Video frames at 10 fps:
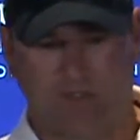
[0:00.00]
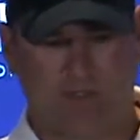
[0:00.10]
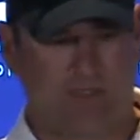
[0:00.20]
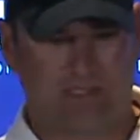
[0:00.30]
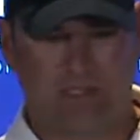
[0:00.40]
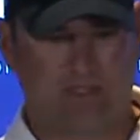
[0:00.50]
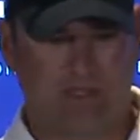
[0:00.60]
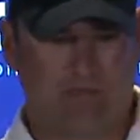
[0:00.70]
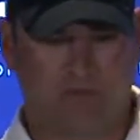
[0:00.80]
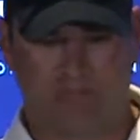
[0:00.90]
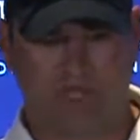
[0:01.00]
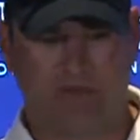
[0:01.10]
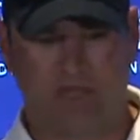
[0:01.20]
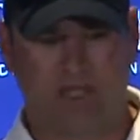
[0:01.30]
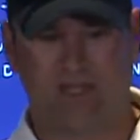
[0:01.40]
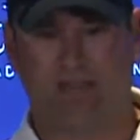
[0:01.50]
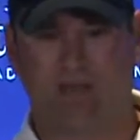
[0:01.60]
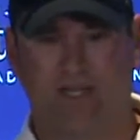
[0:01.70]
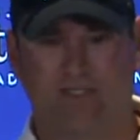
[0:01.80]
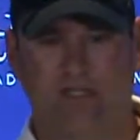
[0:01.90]
Because last week there was a time he got tackled
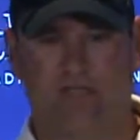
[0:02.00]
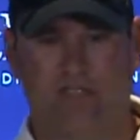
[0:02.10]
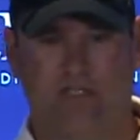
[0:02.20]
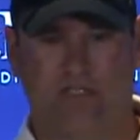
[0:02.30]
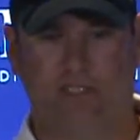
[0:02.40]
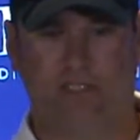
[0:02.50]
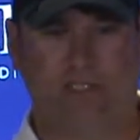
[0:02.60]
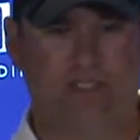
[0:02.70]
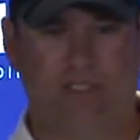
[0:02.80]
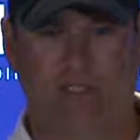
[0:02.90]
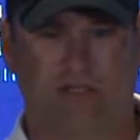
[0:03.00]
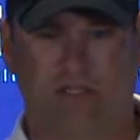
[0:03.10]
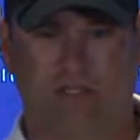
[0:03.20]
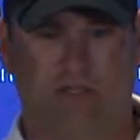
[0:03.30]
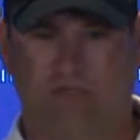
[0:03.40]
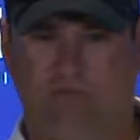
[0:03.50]
by safety, and me and I talked about it.